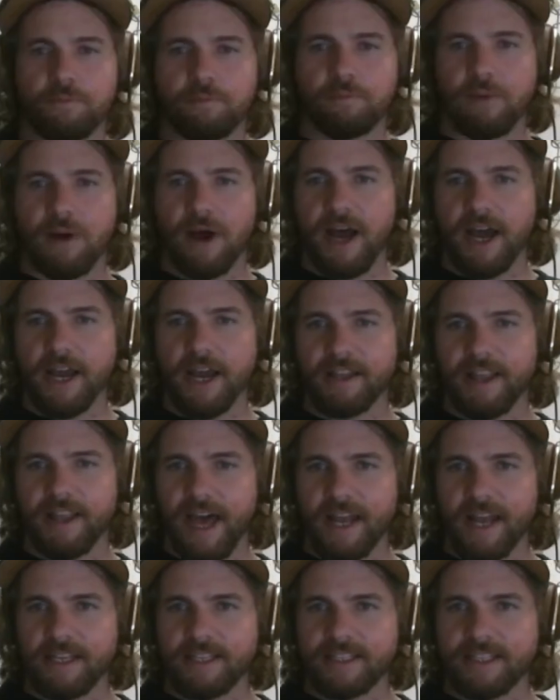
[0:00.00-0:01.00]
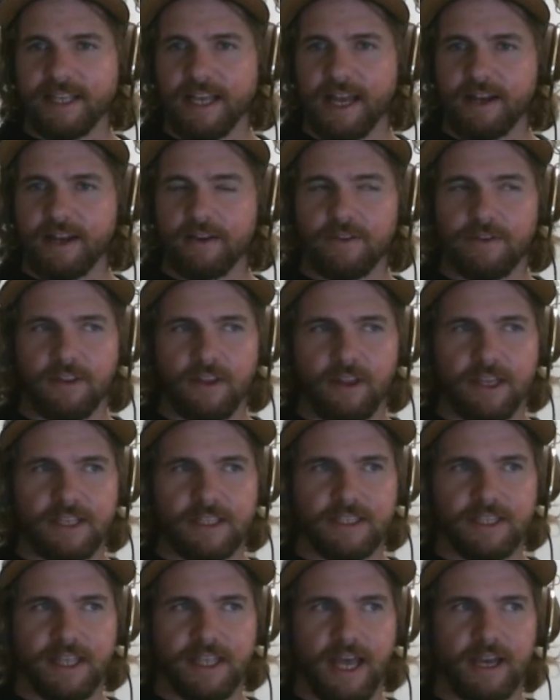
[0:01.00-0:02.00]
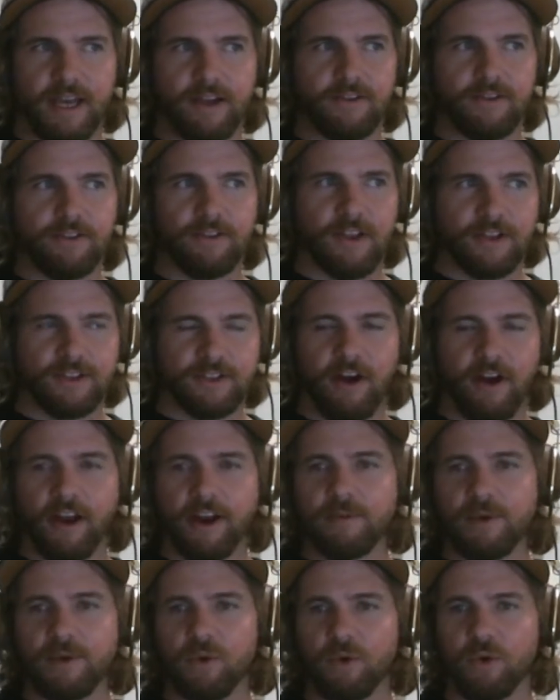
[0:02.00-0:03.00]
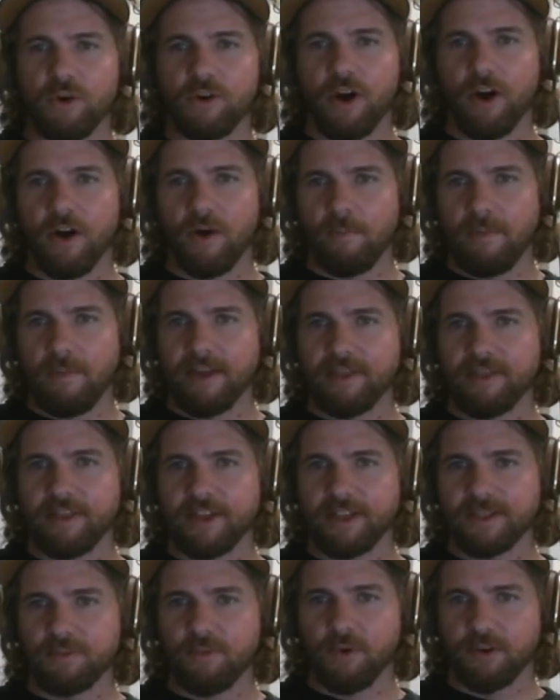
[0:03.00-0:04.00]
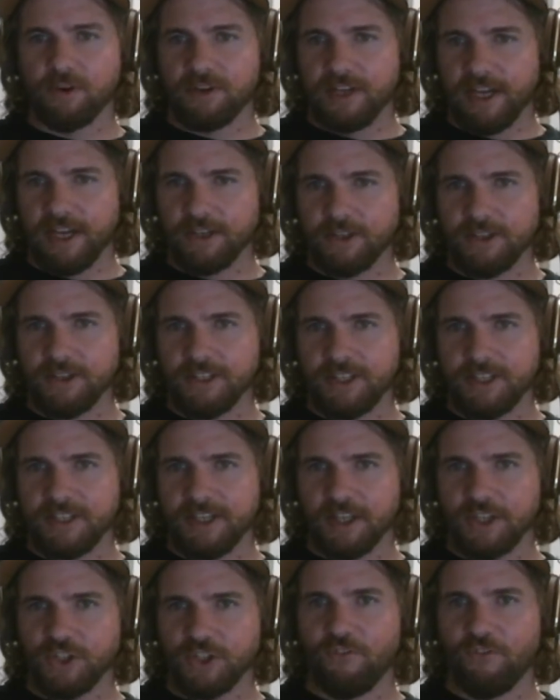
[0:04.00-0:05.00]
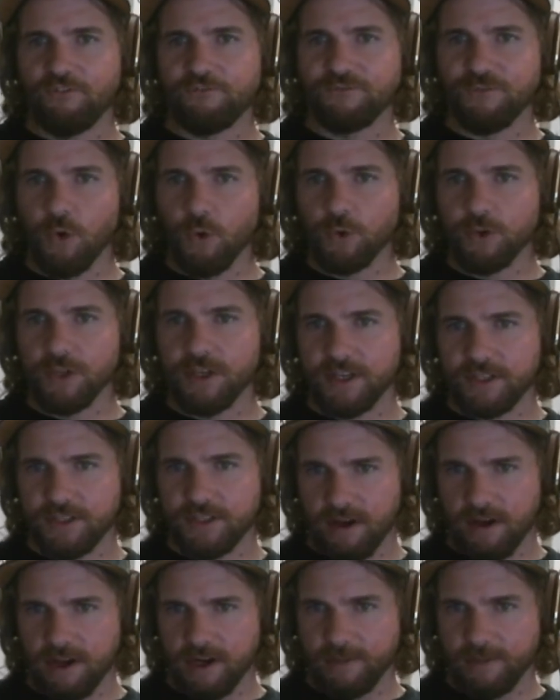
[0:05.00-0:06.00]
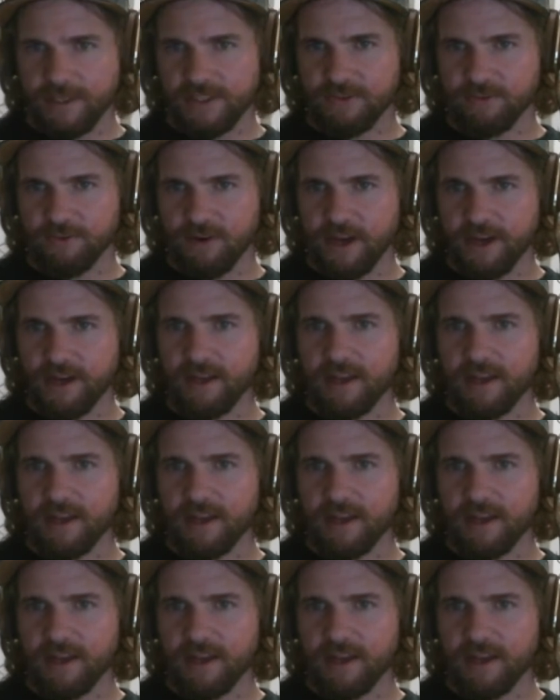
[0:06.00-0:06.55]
behind that is that autonomy will make things more dangerous until it's fully autonomous, right?